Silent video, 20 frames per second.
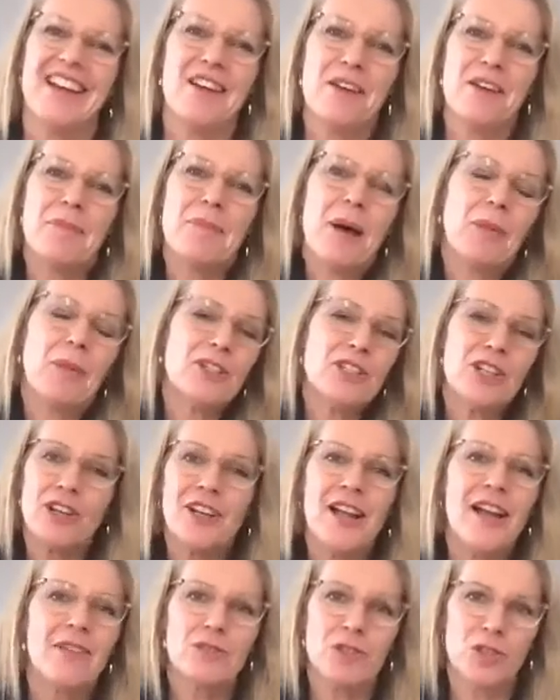but we
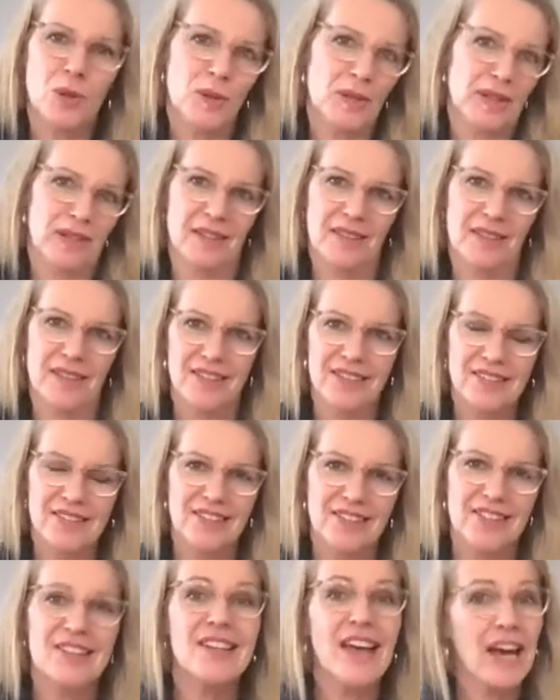don't have choice in this.
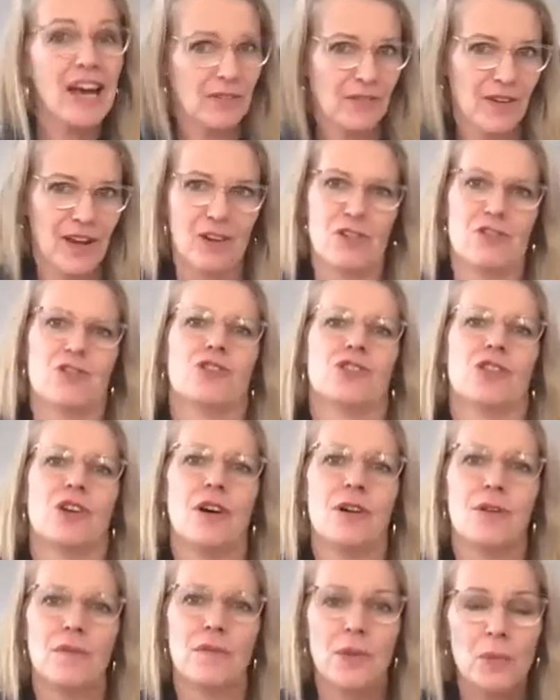This is out of our
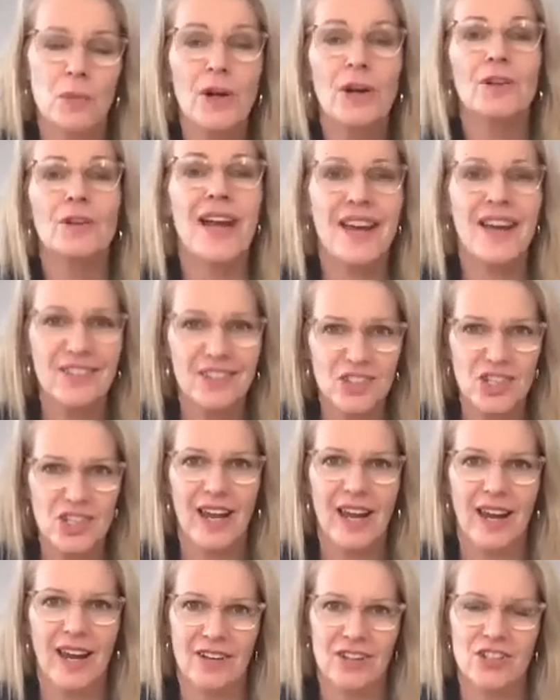control. The world has
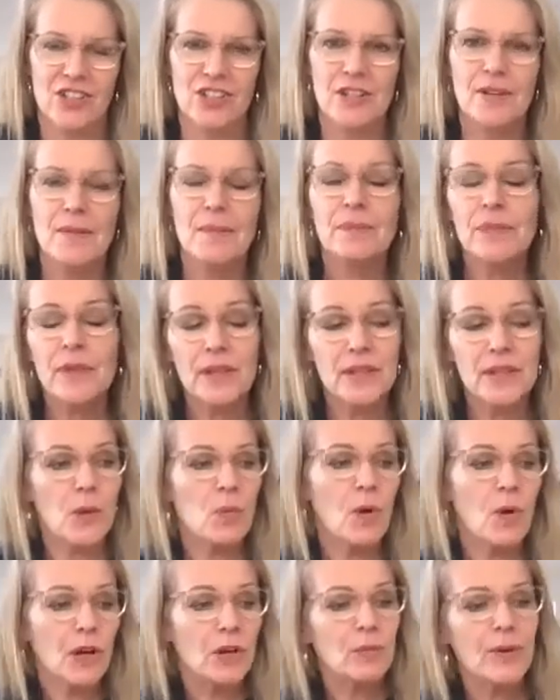changed. So
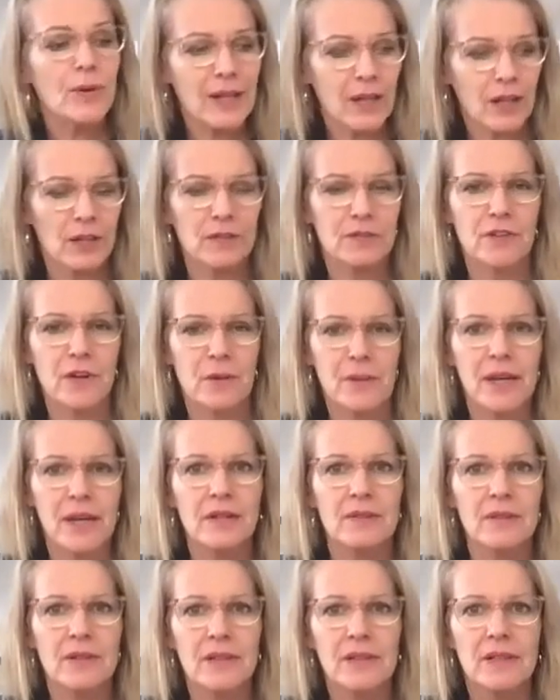what have we learned from it?